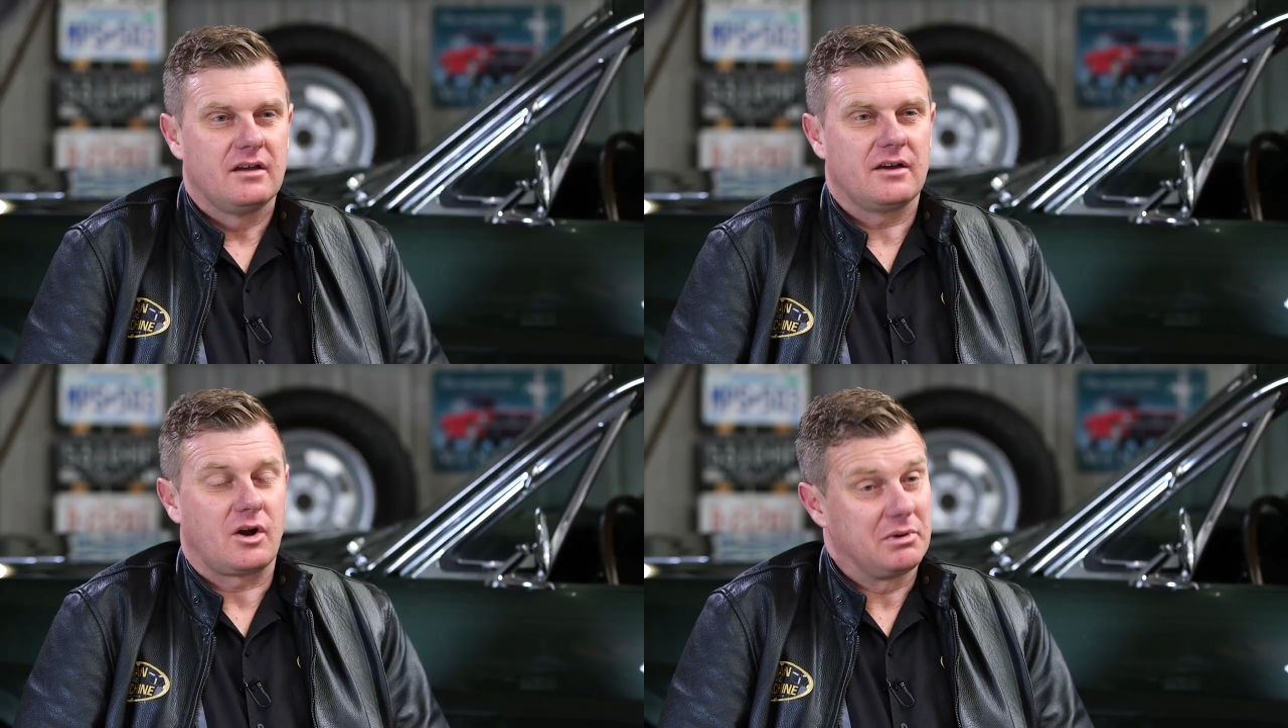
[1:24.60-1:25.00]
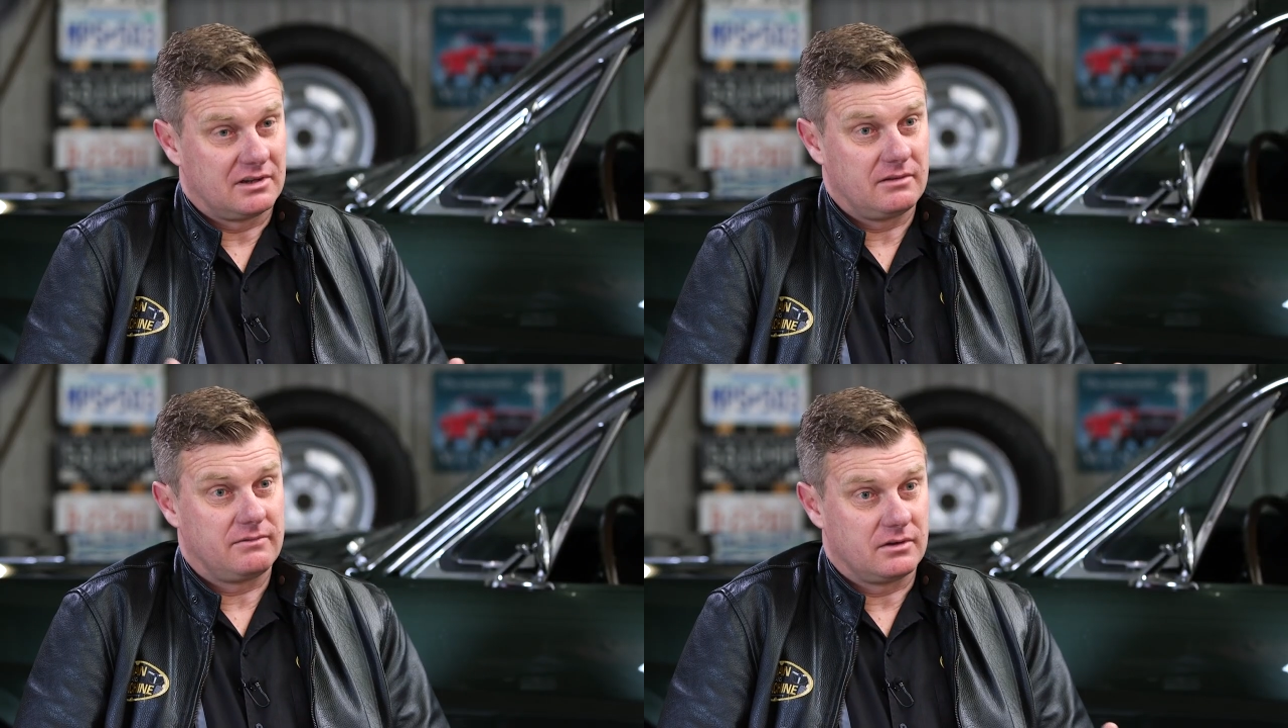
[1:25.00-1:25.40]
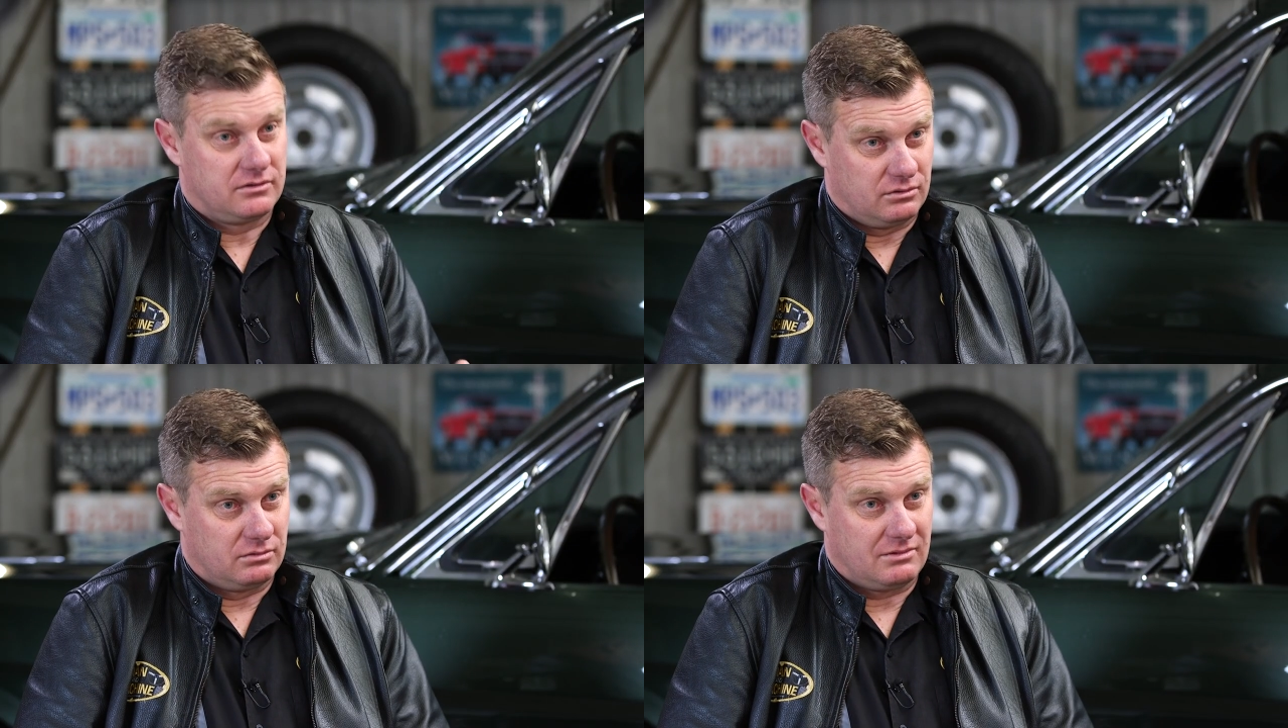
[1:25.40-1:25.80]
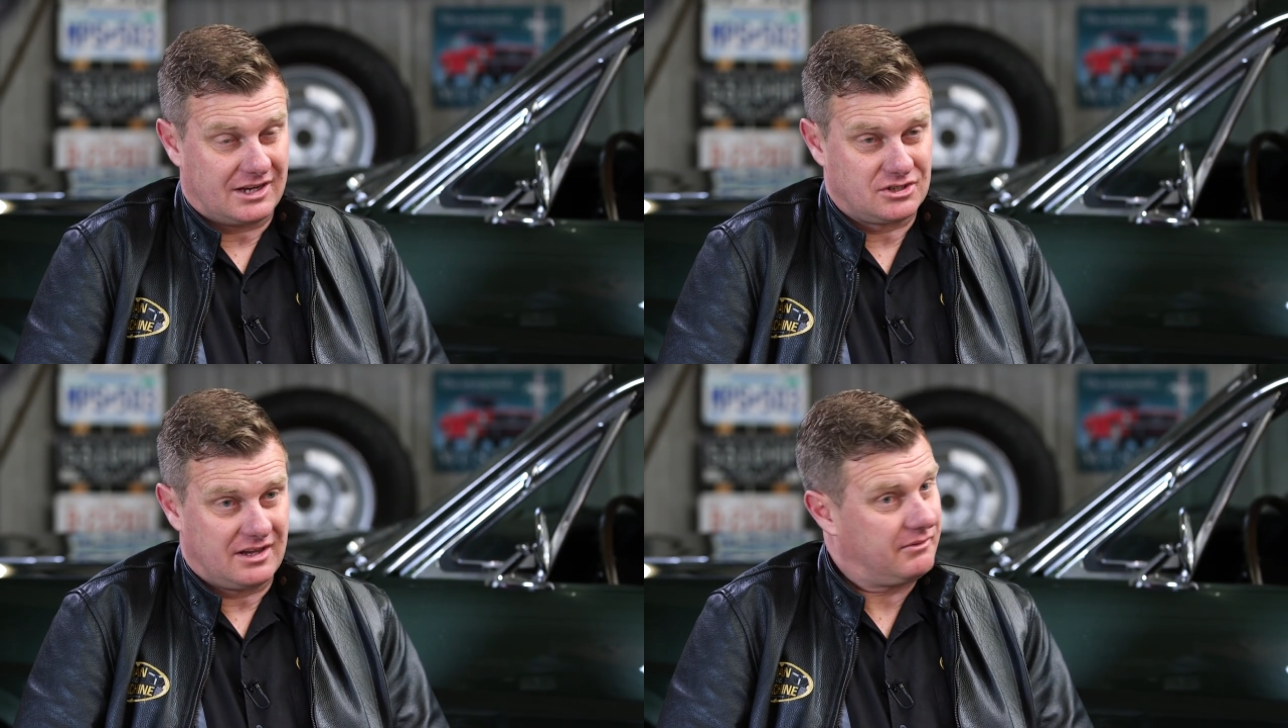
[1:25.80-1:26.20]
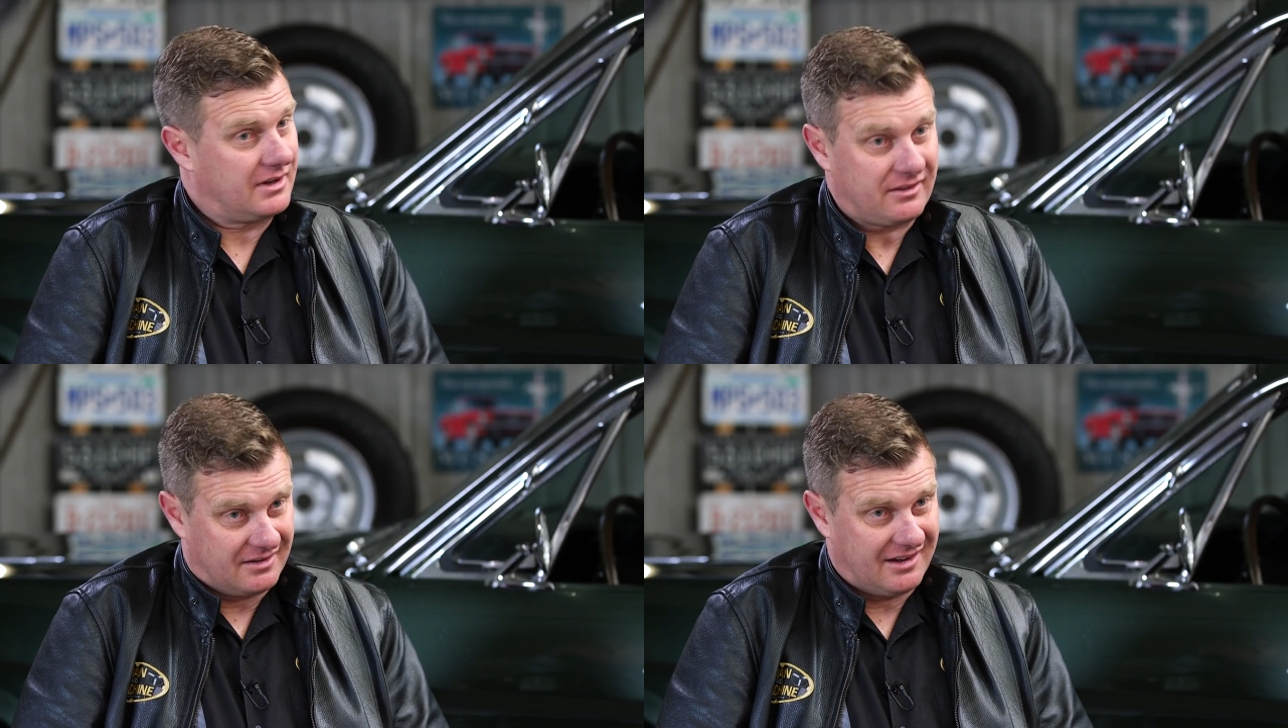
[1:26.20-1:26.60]
And I believe you do actually have
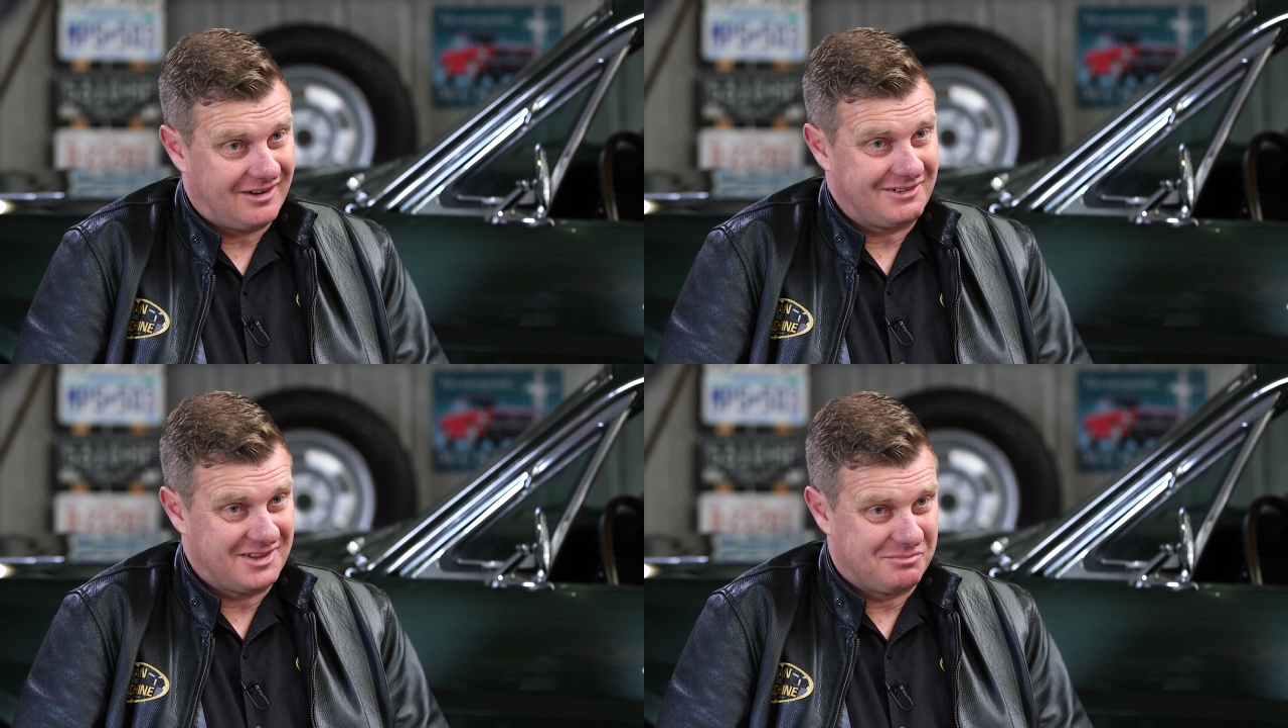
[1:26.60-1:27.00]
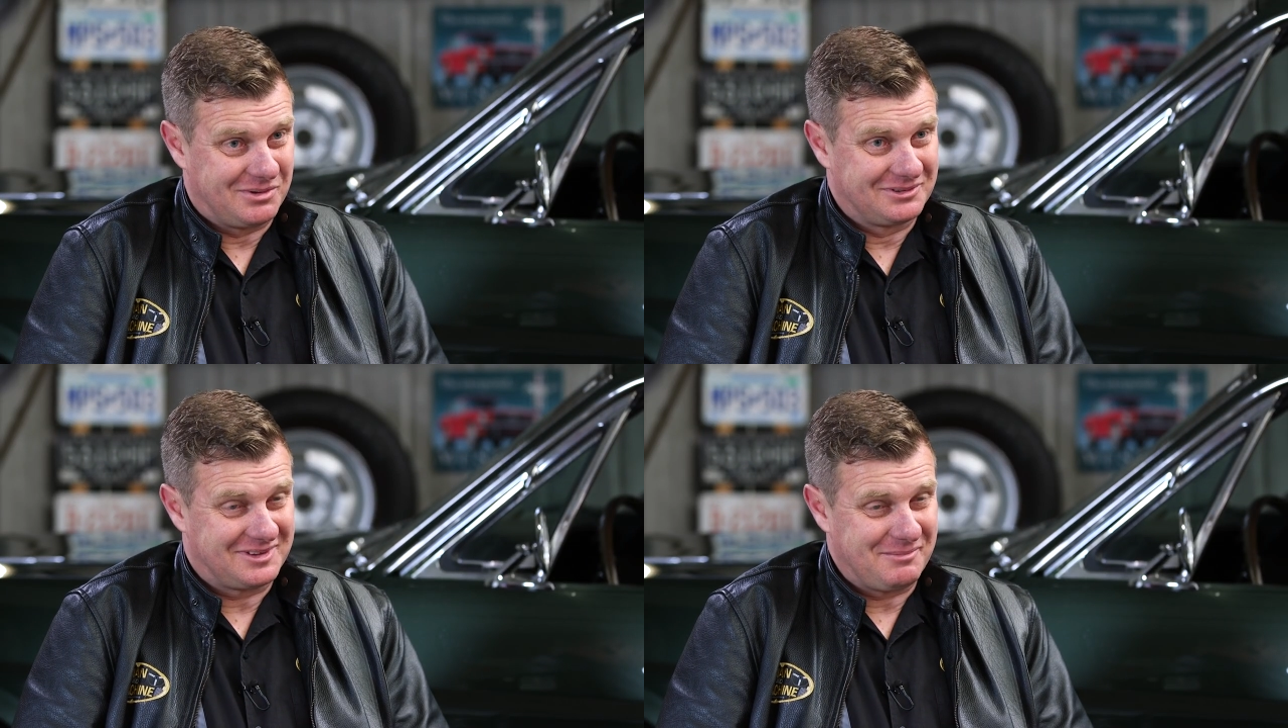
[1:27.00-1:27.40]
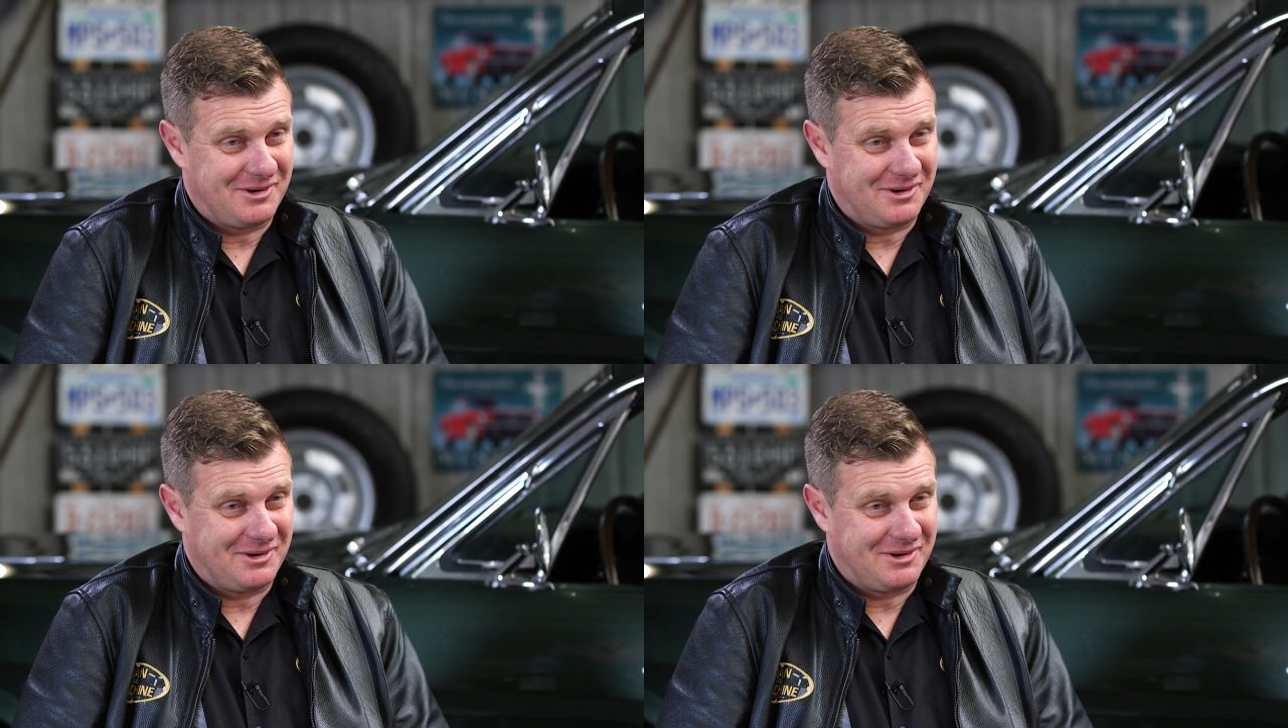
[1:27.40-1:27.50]
another car in the build at the